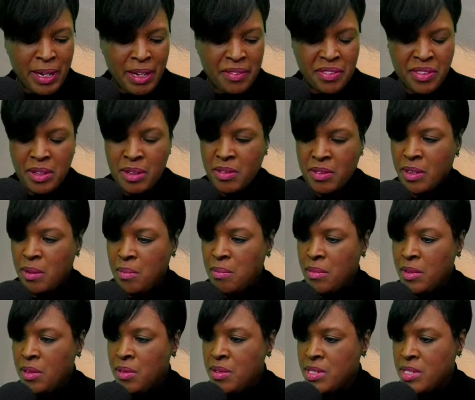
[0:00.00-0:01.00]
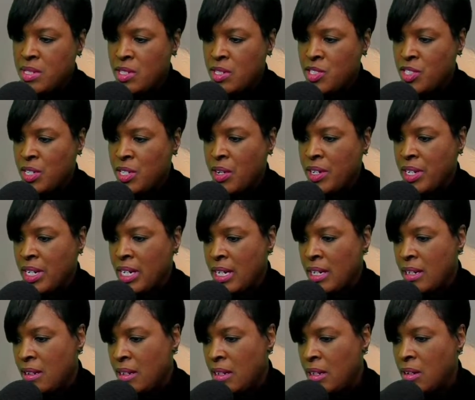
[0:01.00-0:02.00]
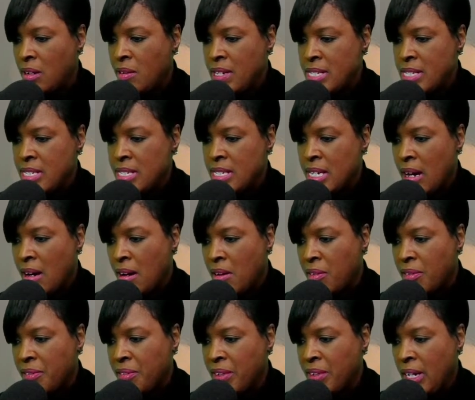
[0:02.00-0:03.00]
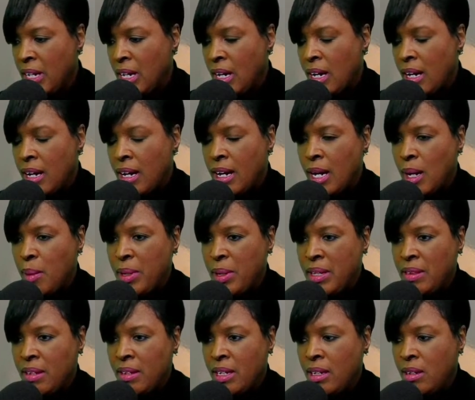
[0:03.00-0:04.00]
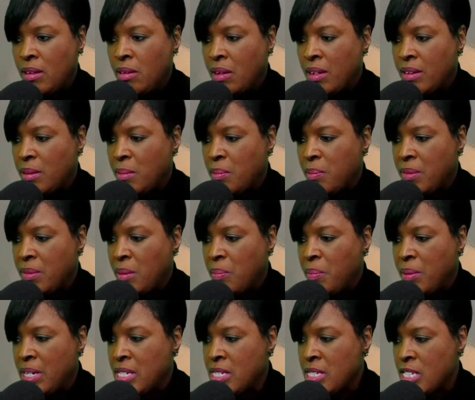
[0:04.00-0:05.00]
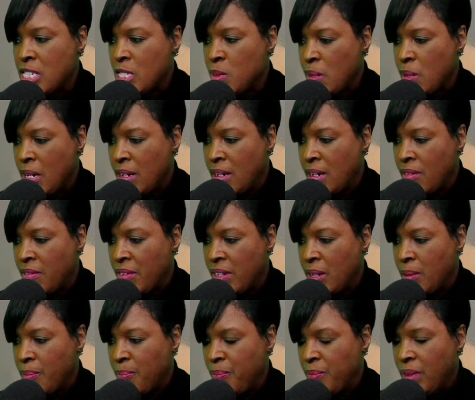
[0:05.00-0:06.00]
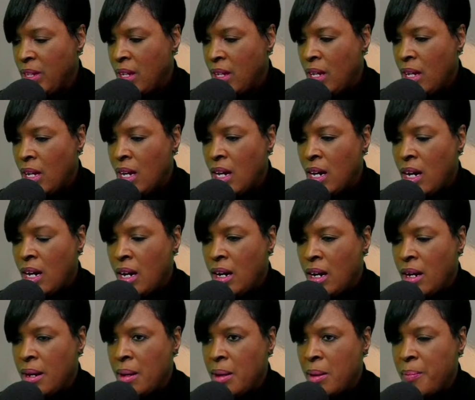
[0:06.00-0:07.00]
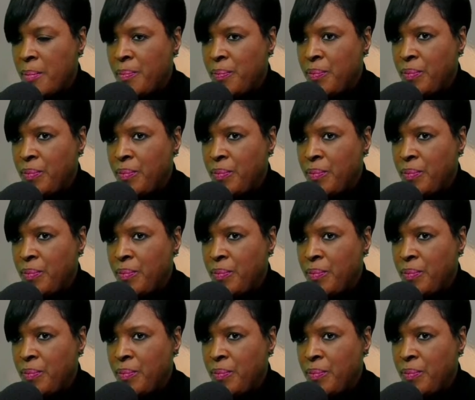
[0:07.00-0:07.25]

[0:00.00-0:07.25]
the music journey, itself, and the business part of it. Um,